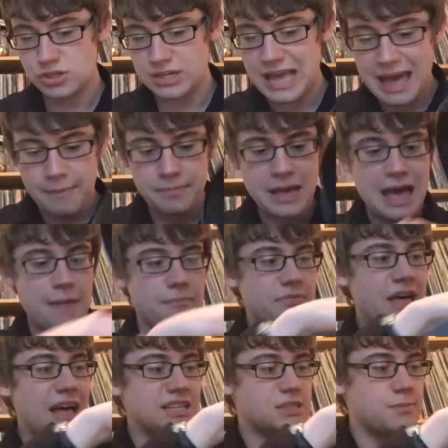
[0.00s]
So yeah,
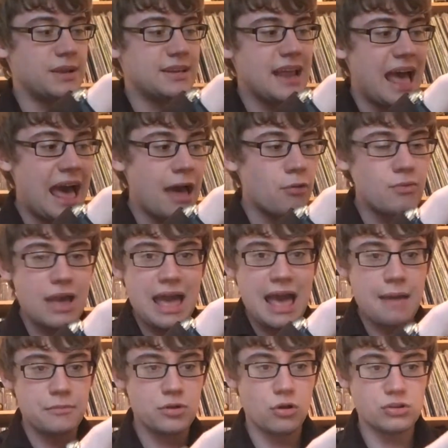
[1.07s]
that's me now,
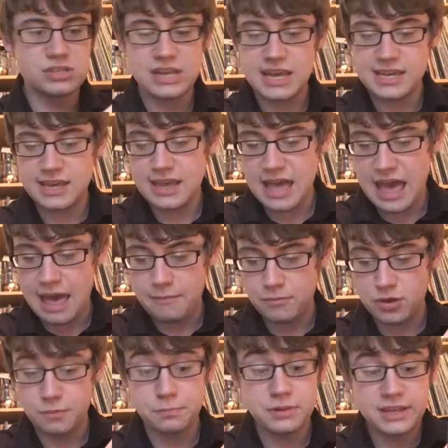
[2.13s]
got a
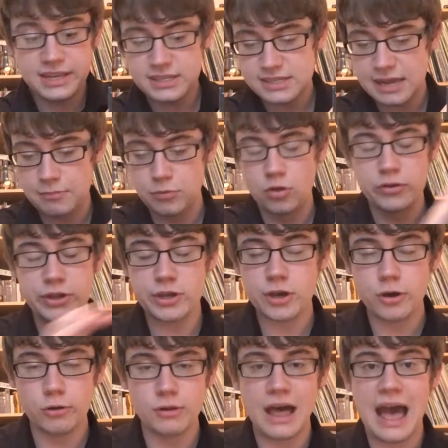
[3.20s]
complete Lloyd
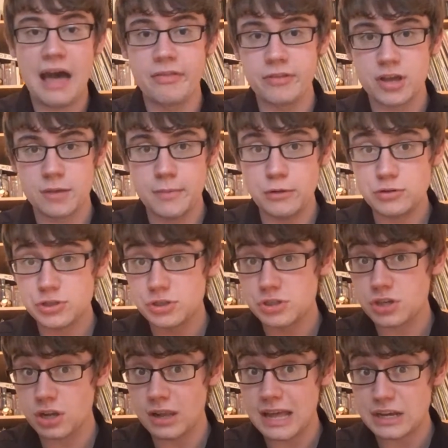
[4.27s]
Cole and the
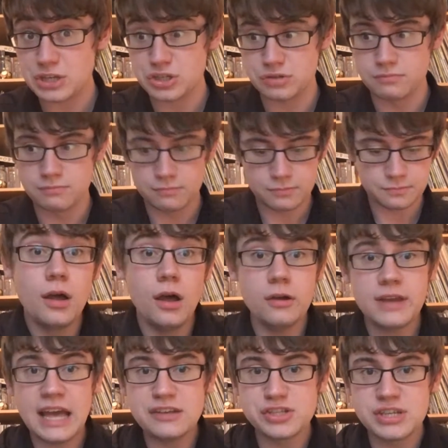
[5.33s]
Commotions collection.
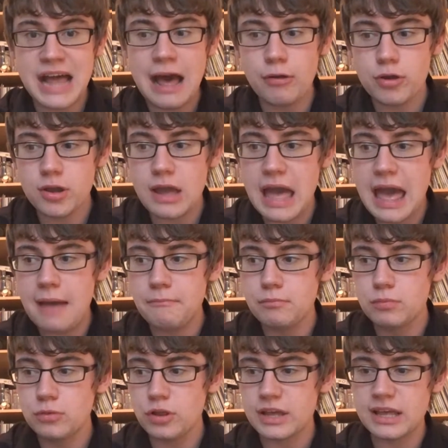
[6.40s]
Okay, so now
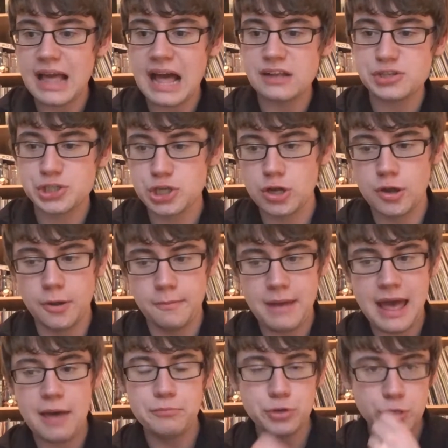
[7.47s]
looking at some
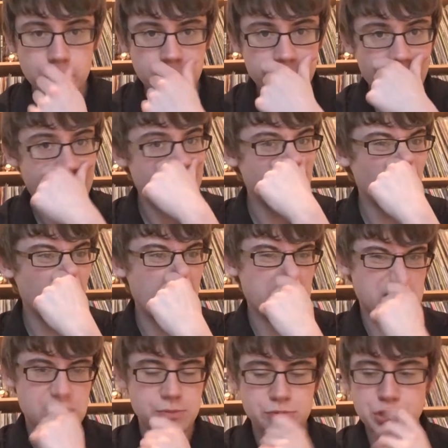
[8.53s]
new vinyl,
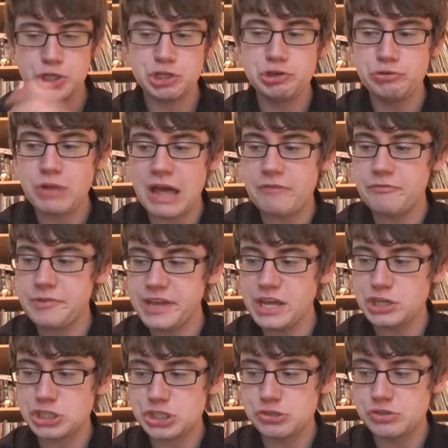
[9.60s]
like some new like
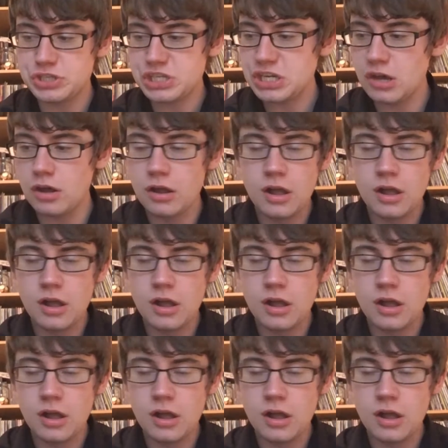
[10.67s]
reissues here.